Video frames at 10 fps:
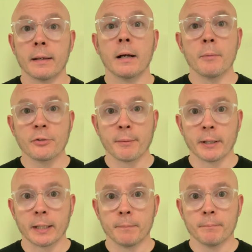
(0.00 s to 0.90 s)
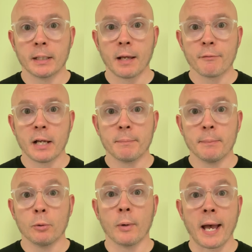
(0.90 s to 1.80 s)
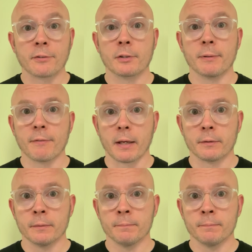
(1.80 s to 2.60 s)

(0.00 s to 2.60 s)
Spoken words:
I'm Jose Monkey, and I find people who ask to be found.